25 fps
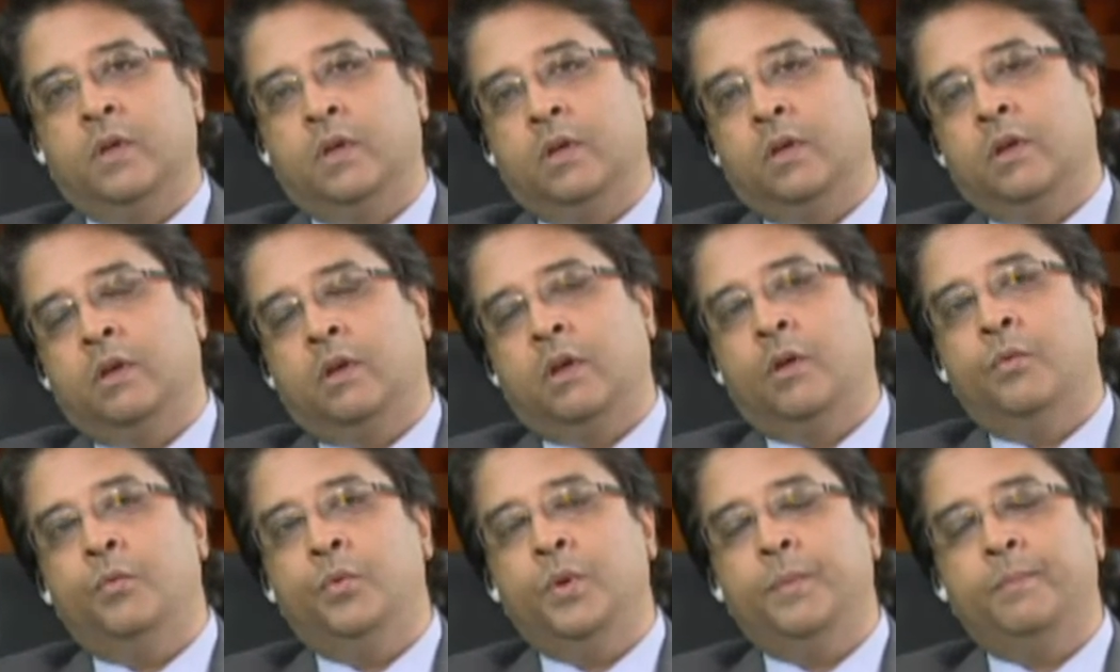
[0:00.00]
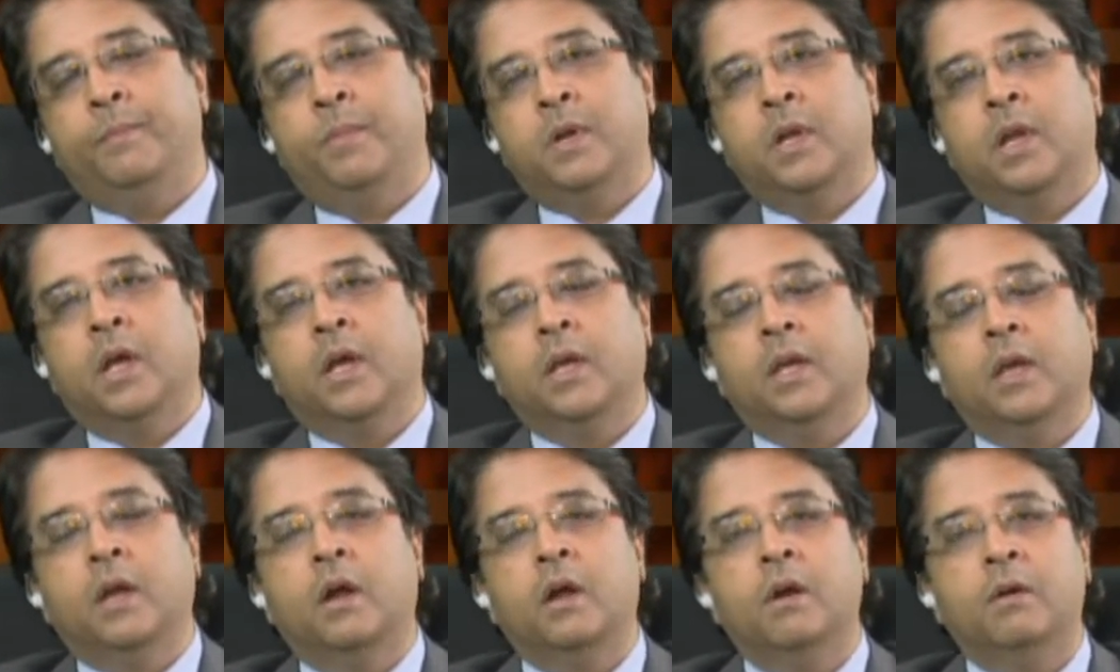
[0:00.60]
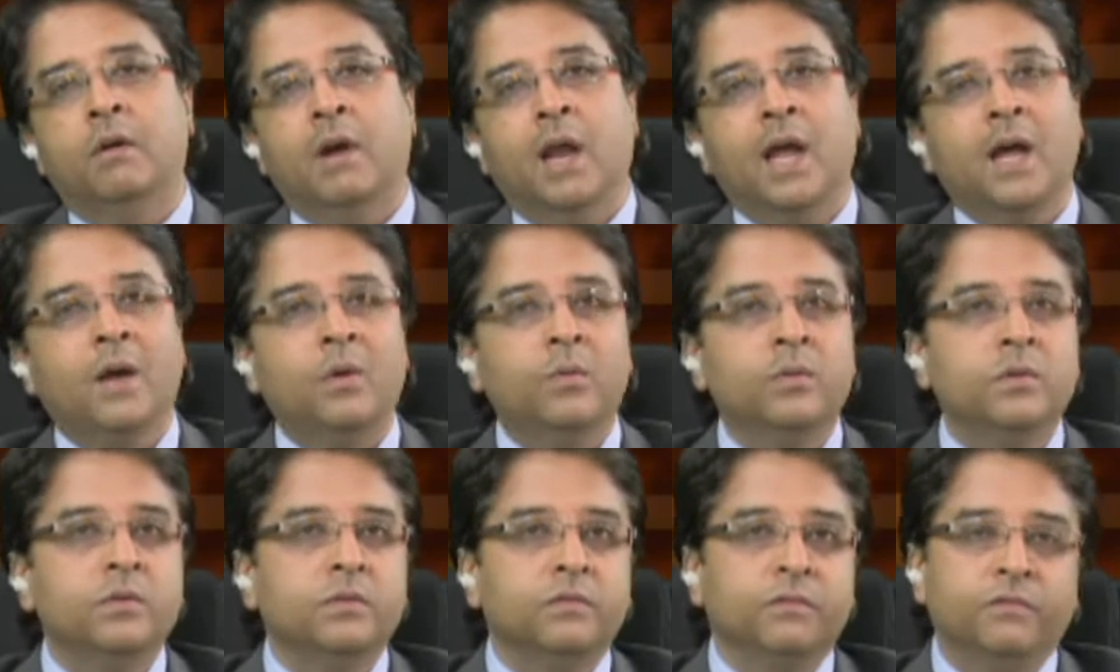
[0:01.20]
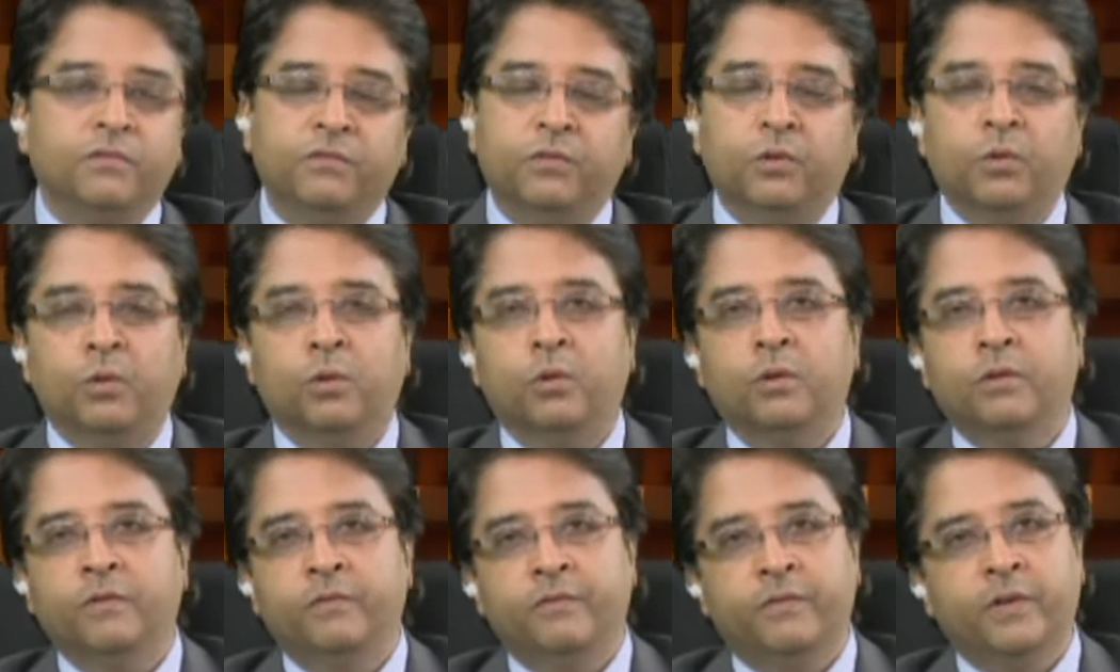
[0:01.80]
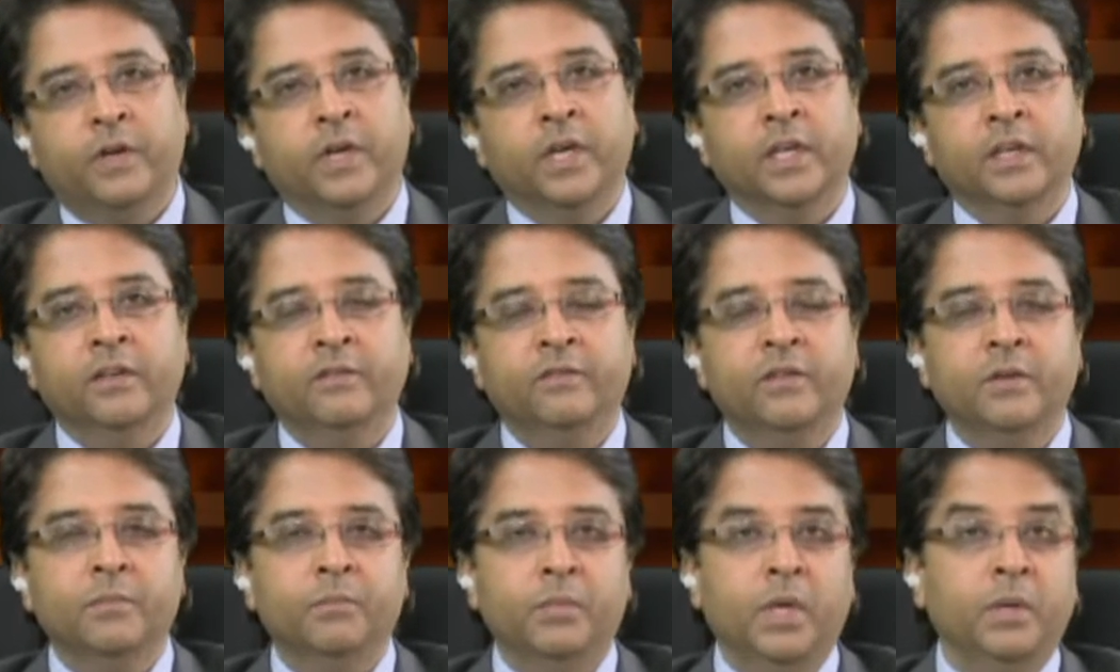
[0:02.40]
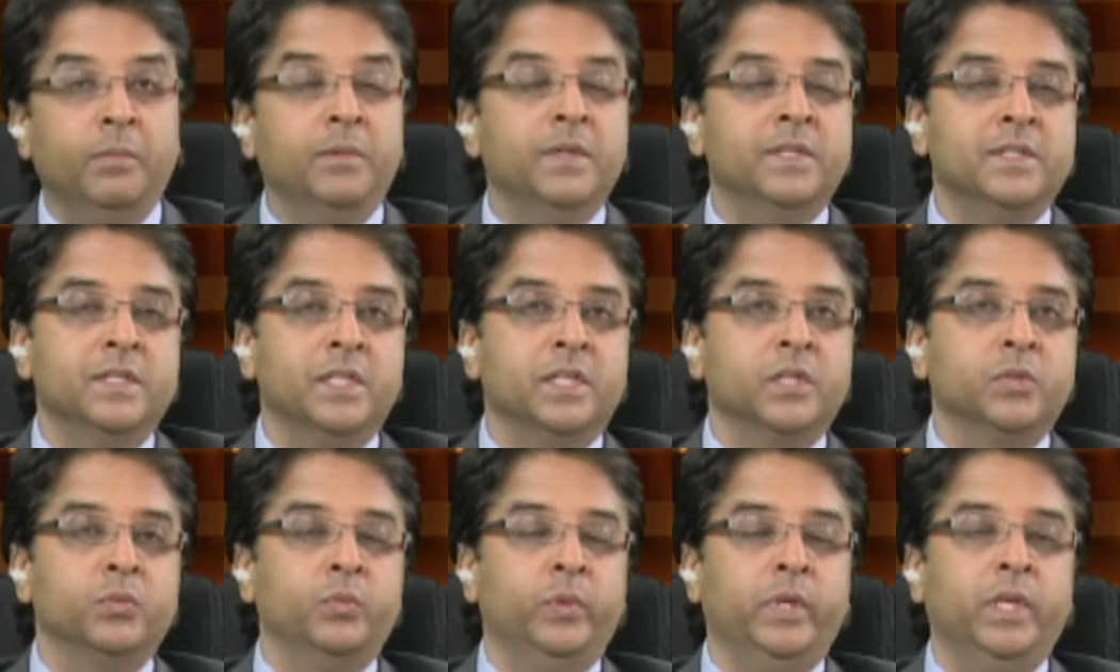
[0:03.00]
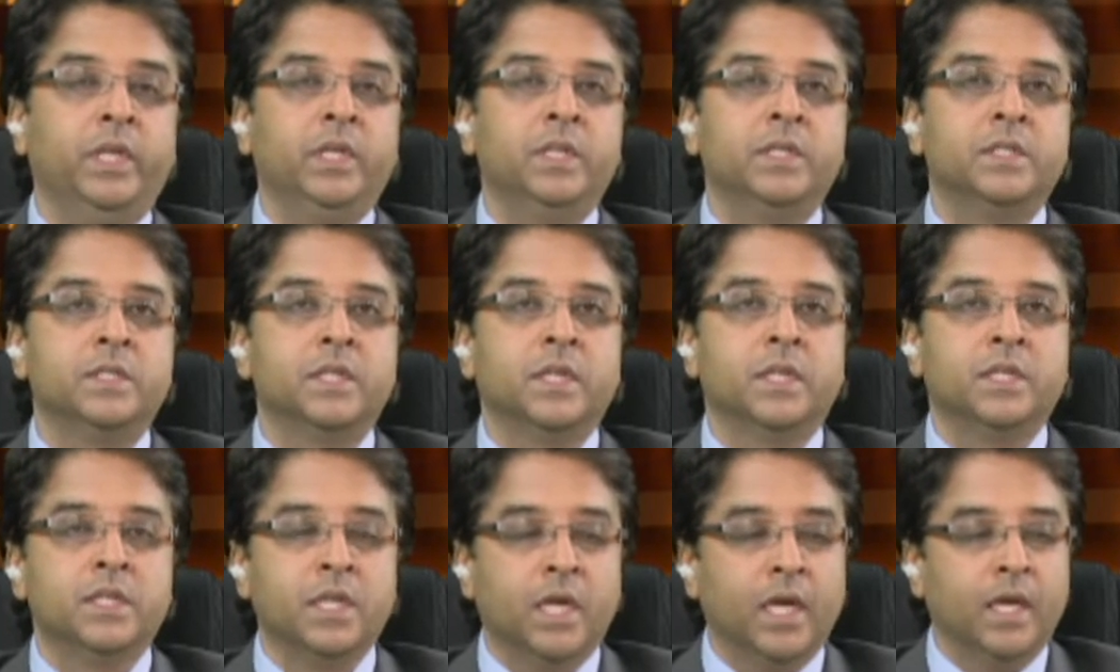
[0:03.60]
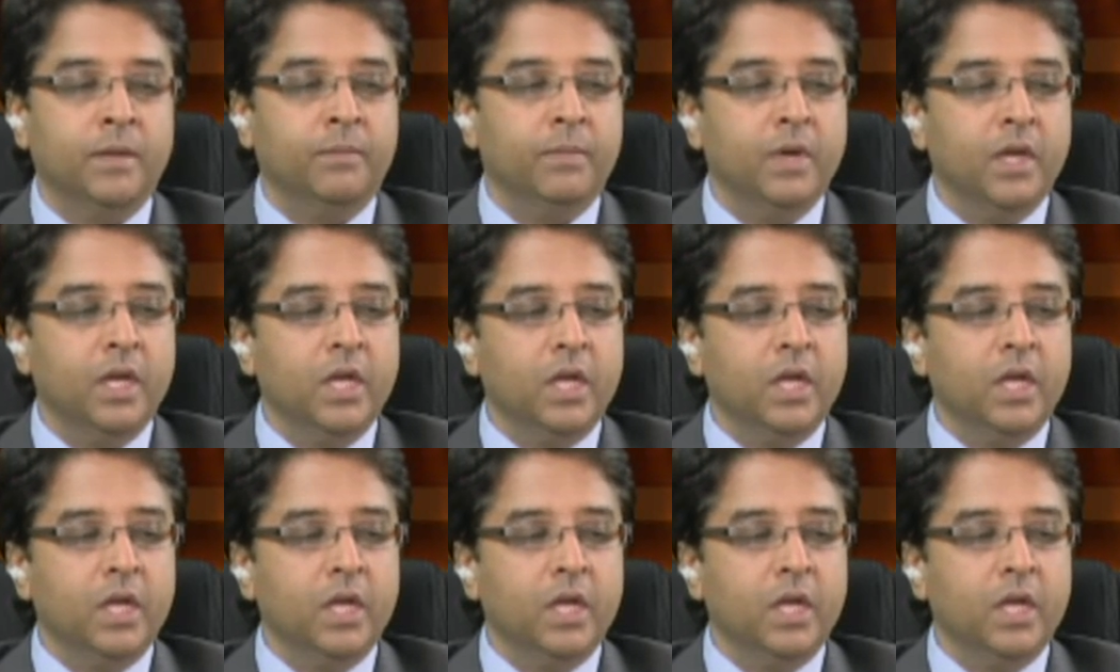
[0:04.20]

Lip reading: reply around 4, 5, maybe 6 weeks time.